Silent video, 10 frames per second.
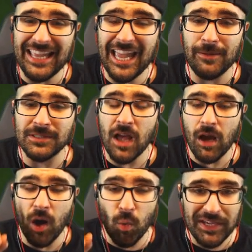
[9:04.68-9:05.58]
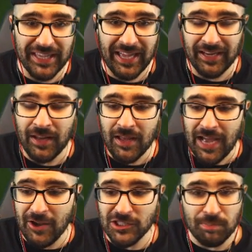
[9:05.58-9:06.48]
games a weekend.
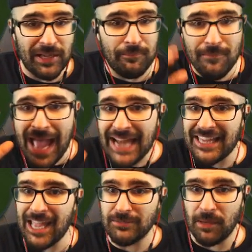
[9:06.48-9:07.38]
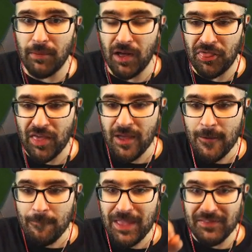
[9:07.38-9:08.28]
I used to play mad games a month.
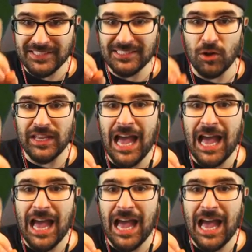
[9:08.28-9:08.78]
And this has only